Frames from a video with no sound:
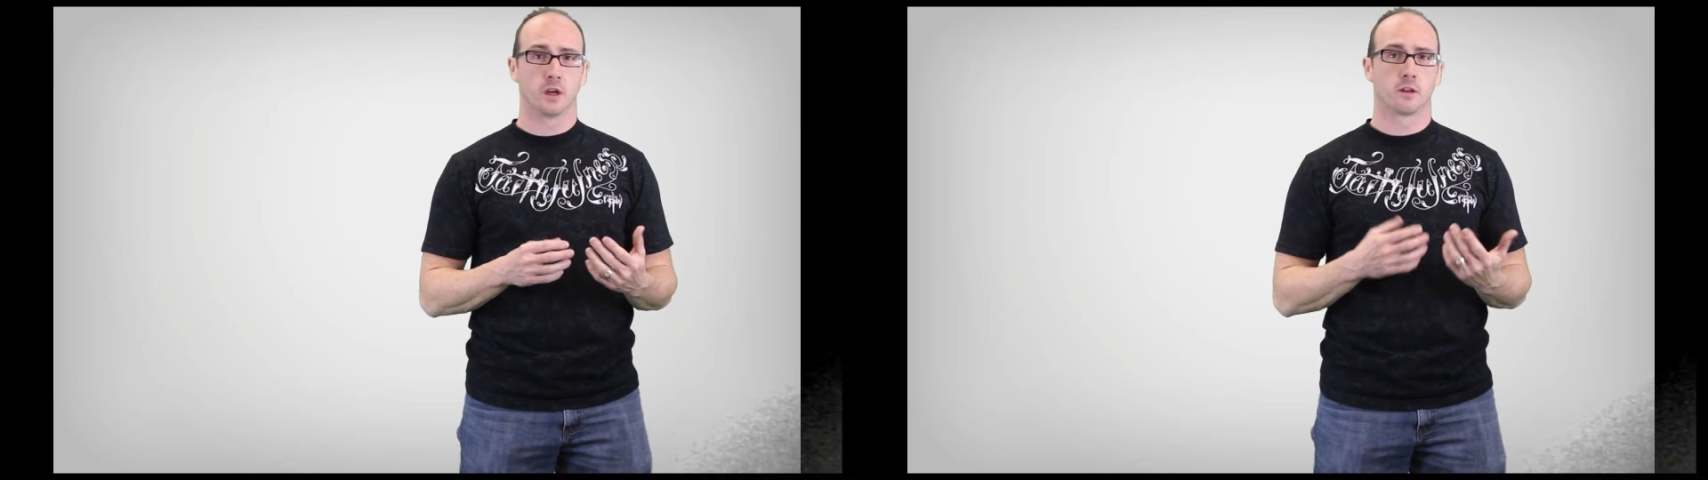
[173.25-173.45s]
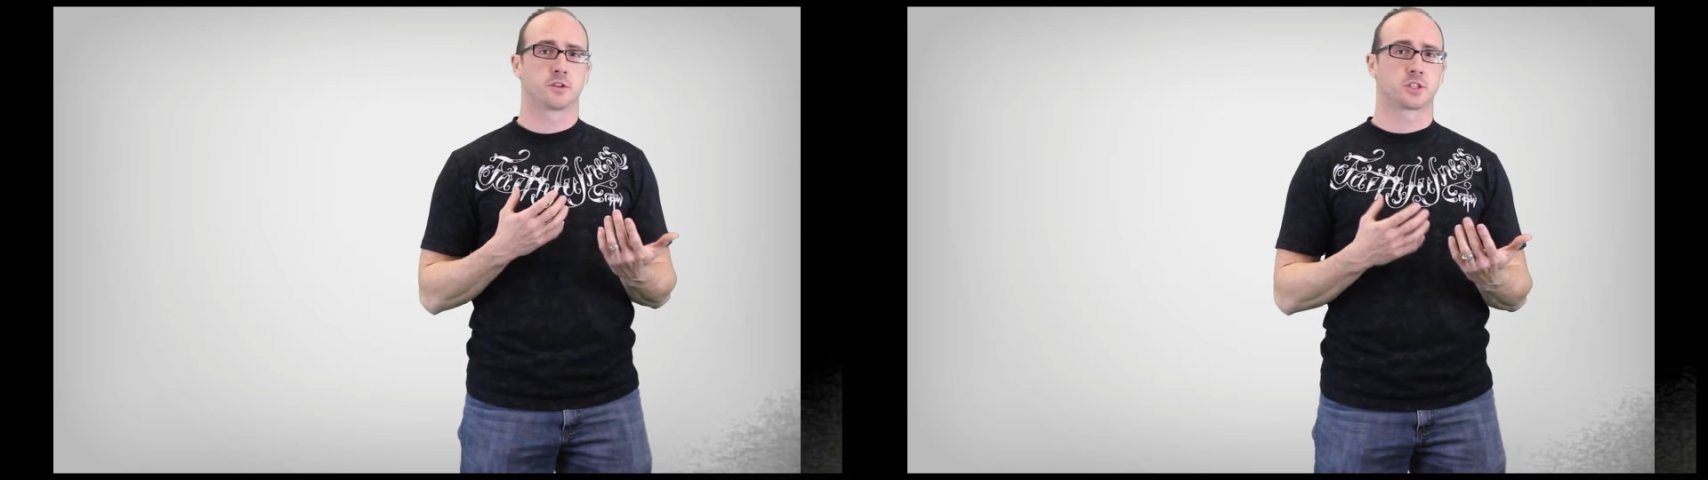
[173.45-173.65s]

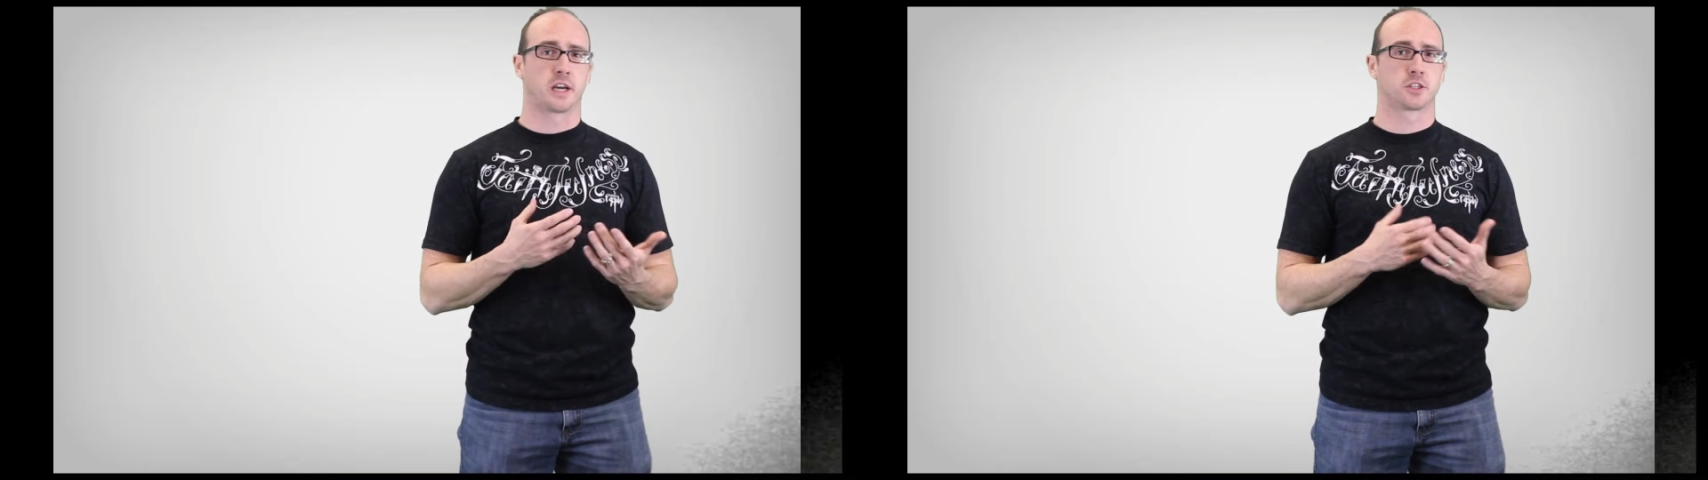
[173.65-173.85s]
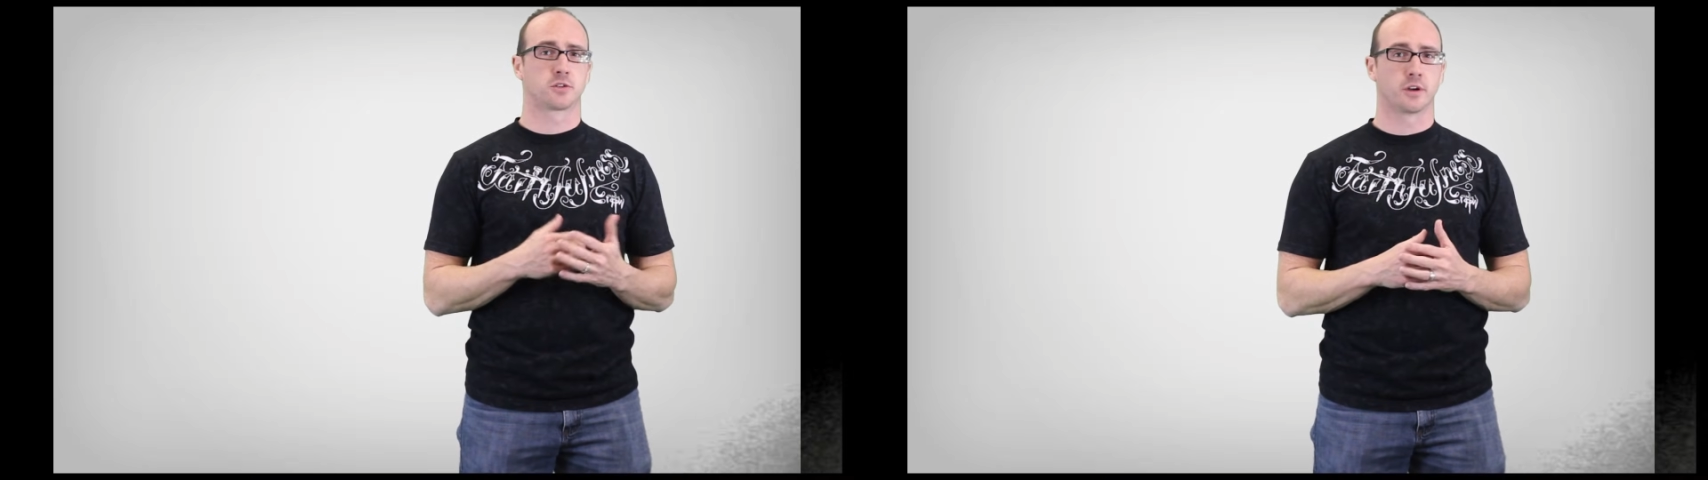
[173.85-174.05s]
the
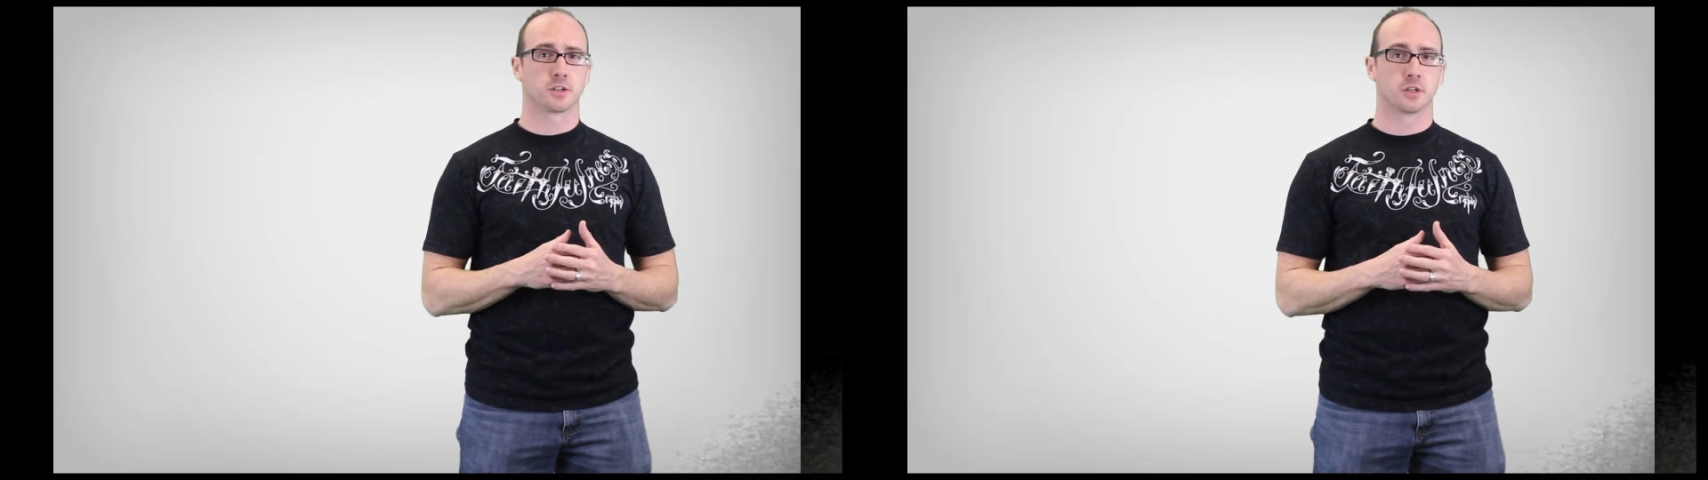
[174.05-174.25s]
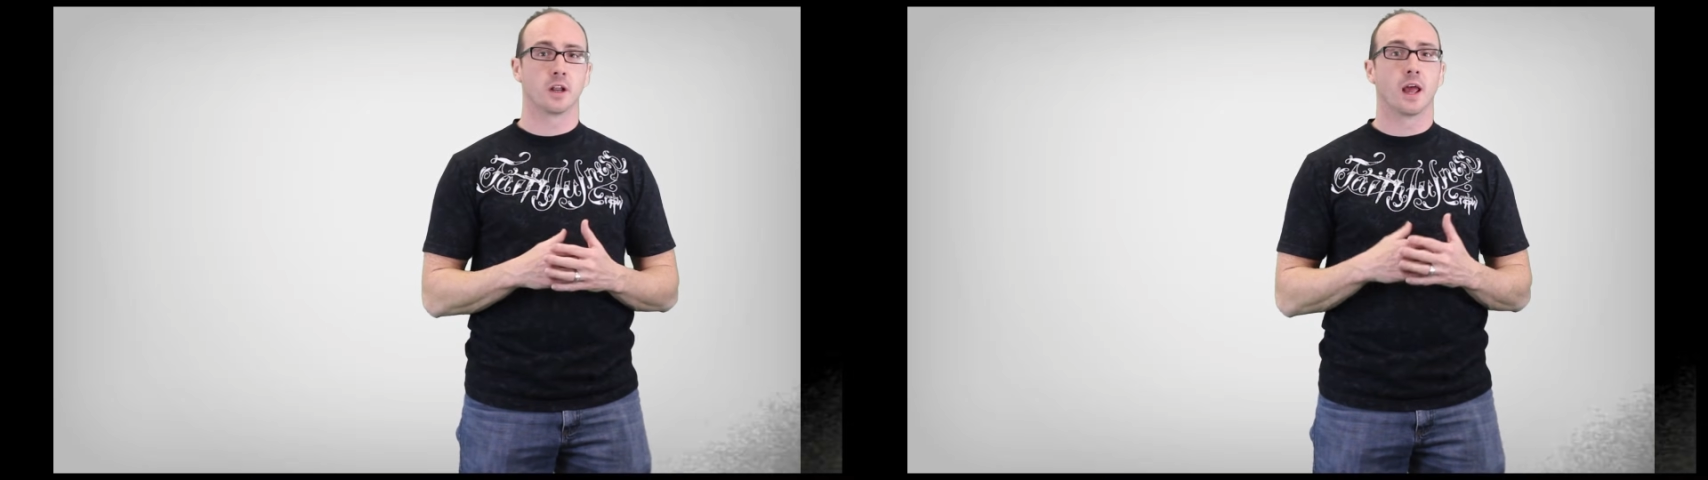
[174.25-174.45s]

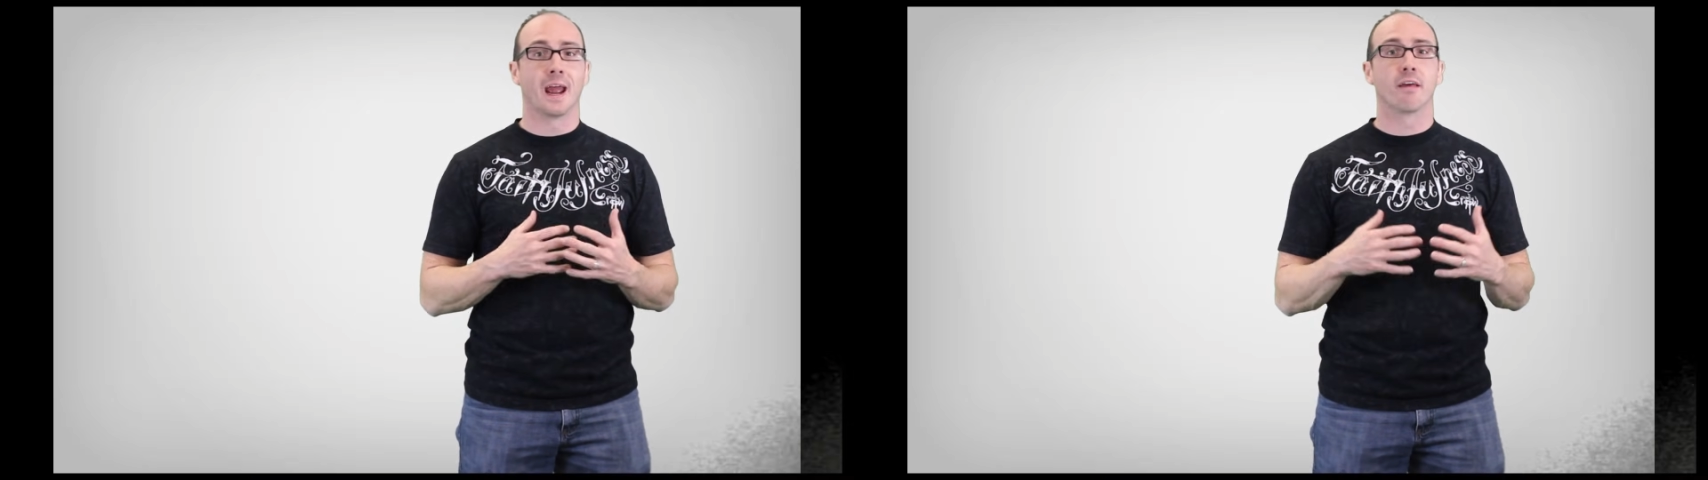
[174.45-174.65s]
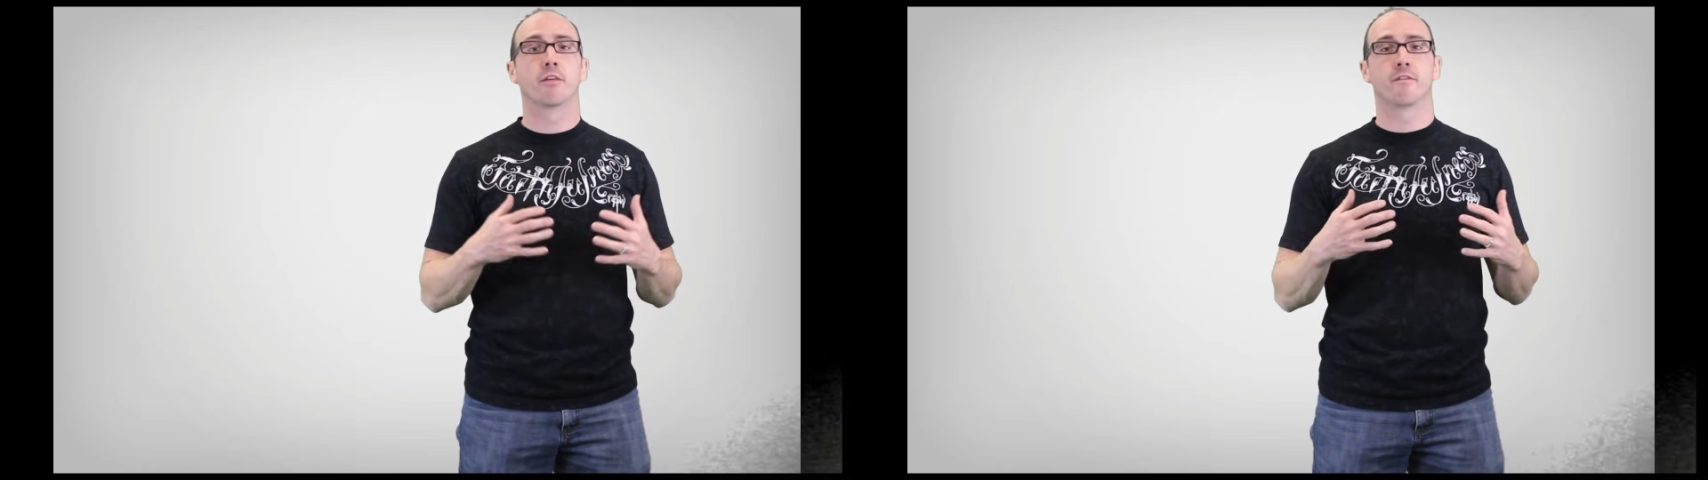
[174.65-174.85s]
saturation,
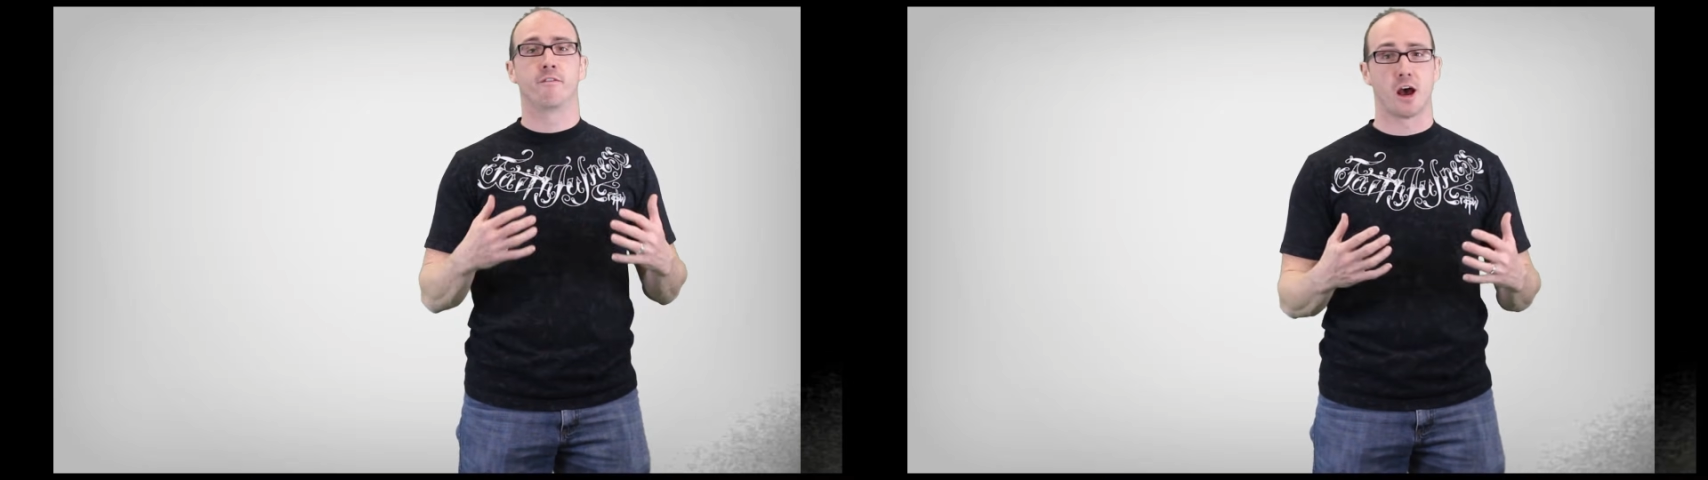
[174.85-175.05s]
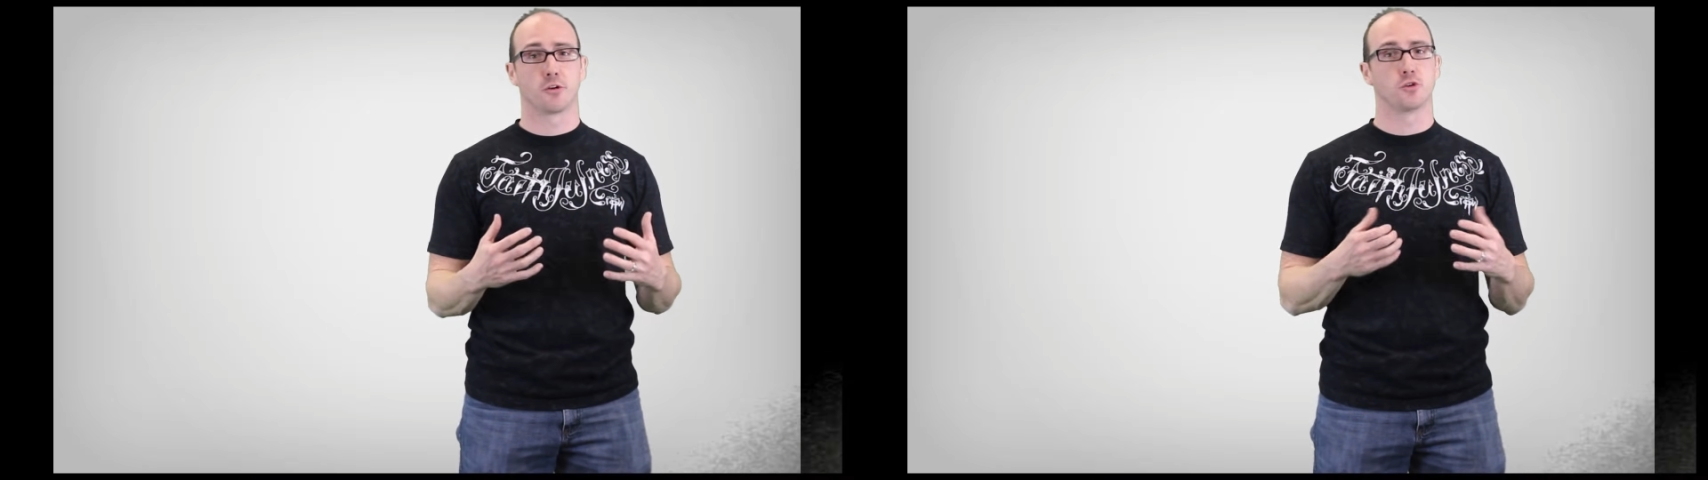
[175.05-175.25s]
and the
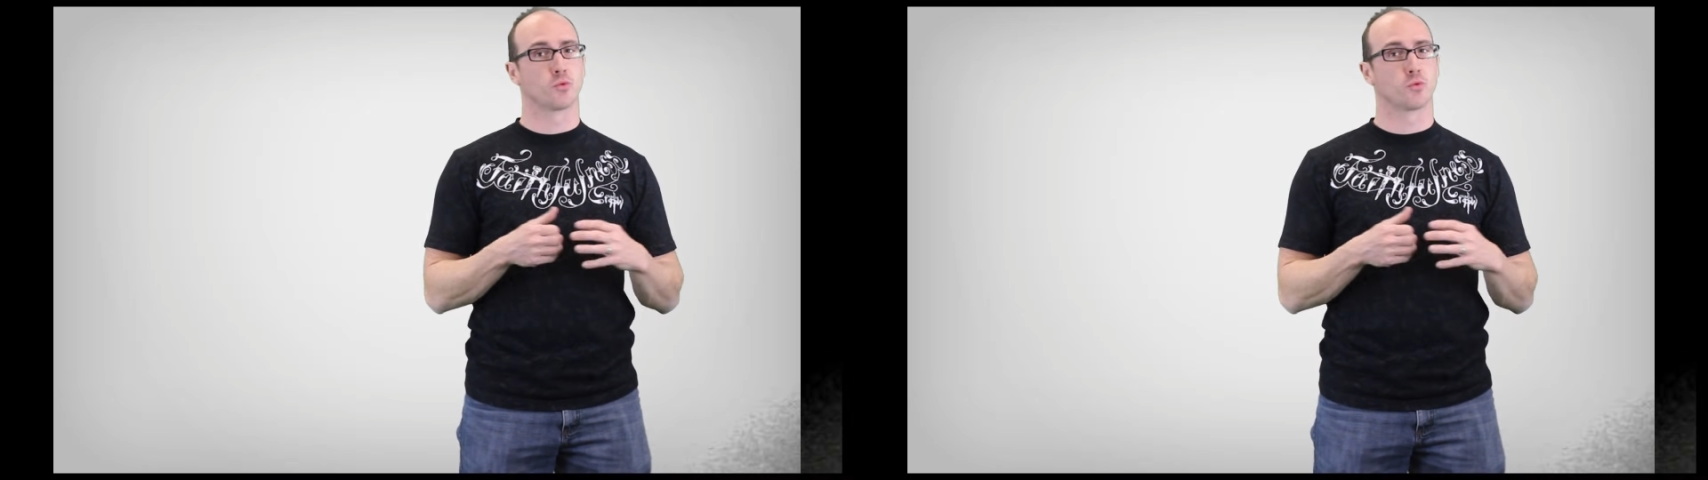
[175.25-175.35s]
value